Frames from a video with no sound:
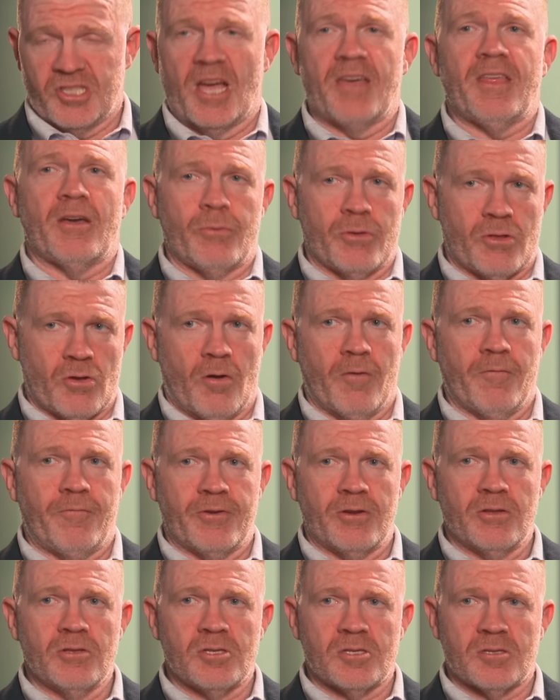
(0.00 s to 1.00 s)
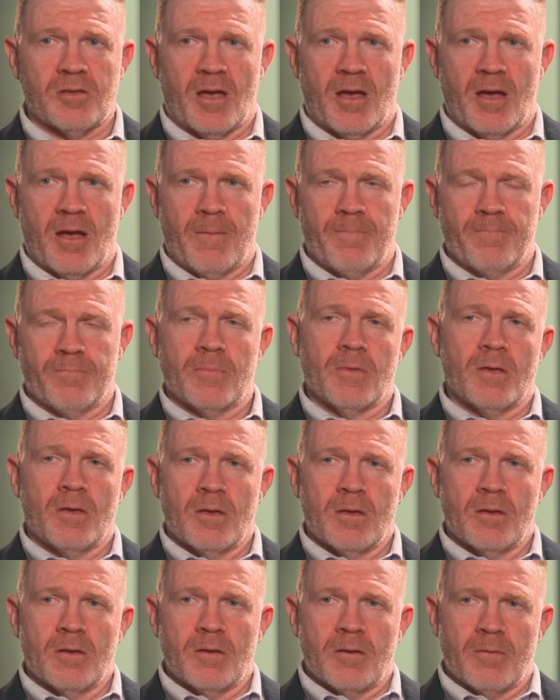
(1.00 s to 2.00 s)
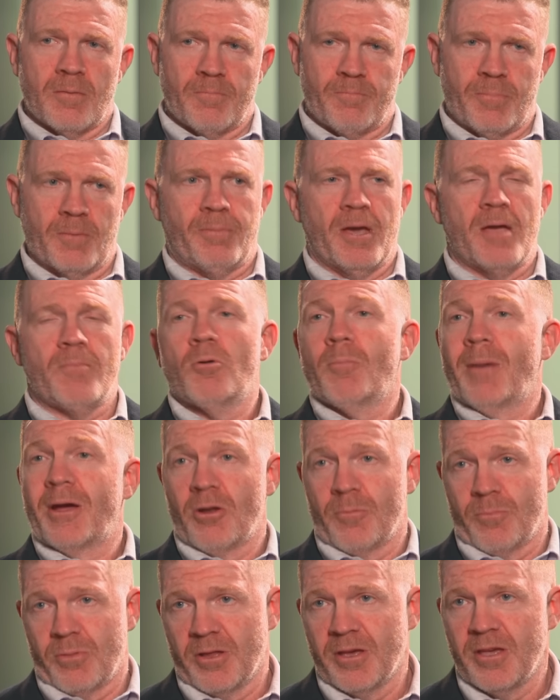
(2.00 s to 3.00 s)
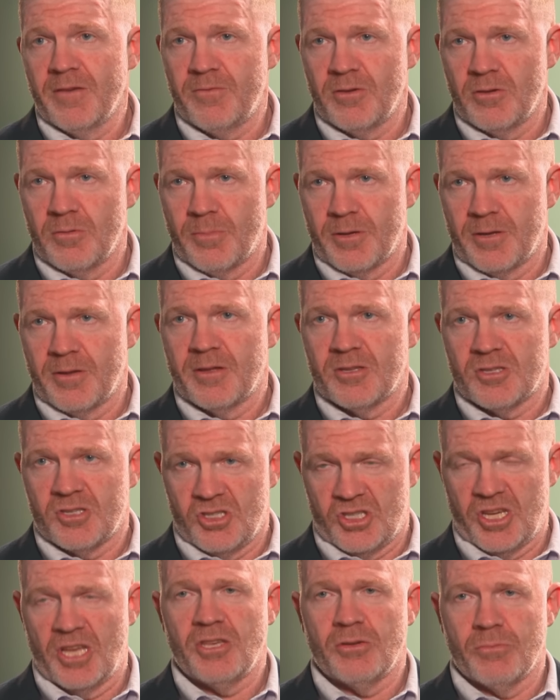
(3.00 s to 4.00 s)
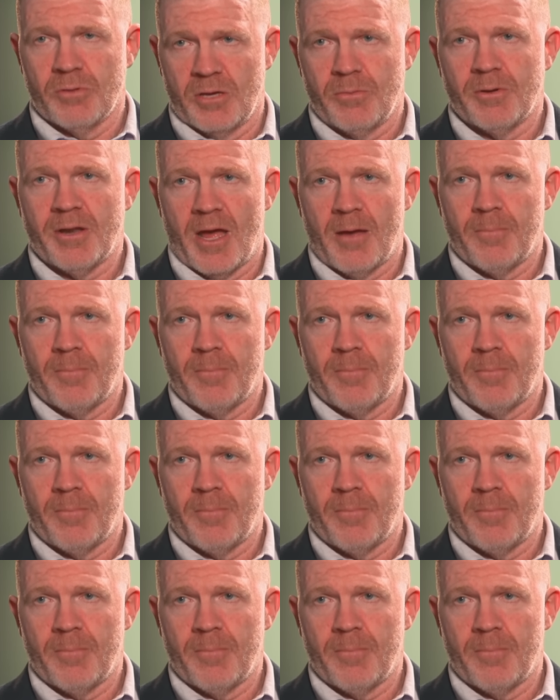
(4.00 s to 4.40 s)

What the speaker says: say that with confidence, but people may not believe you, but it's genuinely what